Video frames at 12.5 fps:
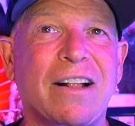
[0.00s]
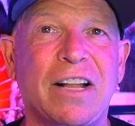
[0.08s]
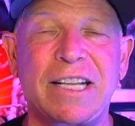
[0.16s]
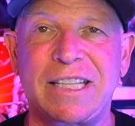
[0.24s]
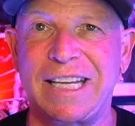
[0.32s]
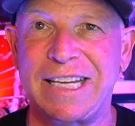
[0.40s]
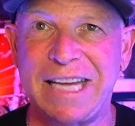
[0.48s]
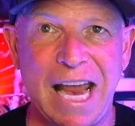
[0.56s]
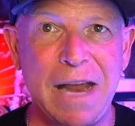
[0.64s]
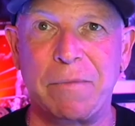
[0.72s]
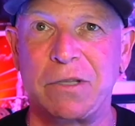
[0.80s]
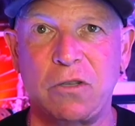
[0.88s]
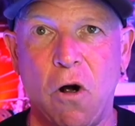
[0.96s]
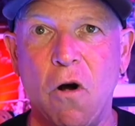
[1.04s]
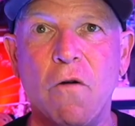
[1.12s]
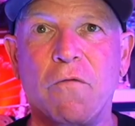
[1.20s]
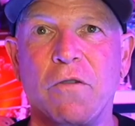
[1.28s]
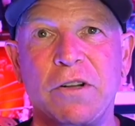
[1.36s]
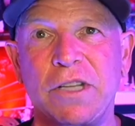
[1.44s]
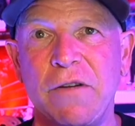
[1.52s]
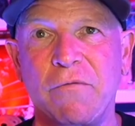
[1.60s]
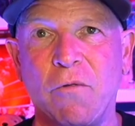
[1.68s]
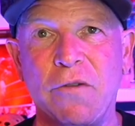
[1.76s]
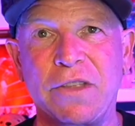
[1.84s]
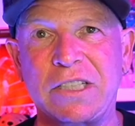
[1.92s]
like the game is over and they've
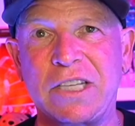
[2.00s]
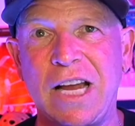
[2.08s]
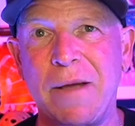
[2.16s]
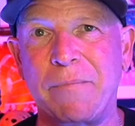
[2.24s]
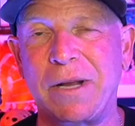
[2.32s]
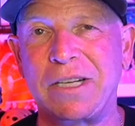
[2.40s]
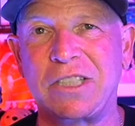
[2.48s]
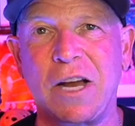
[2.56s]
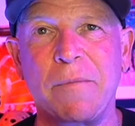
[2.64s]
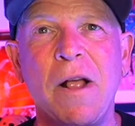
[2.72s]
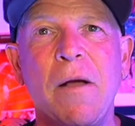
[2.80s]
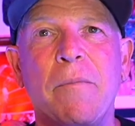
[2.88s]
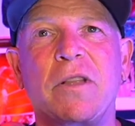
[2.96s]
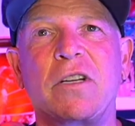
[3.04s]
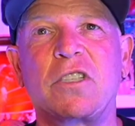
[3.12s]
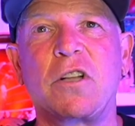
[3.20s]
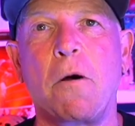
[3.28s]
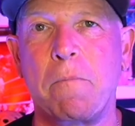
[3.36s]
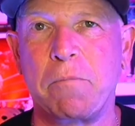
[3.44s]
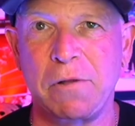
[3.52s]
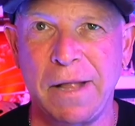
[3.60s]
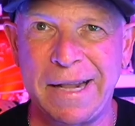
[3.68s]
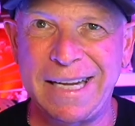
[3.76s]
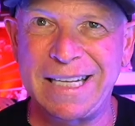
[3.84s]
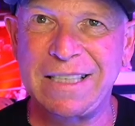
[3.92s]
won the championship, but there's still
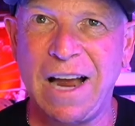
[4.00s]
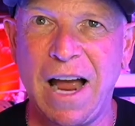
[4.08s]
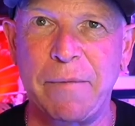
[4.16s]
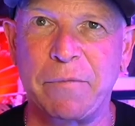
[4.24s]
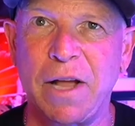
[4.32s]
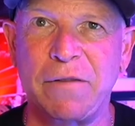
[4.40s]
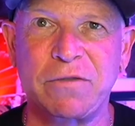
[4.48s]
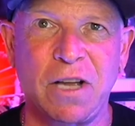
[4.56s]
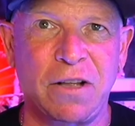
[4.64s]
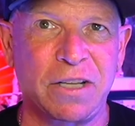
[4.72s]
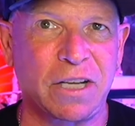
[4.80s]
plenty of time left on the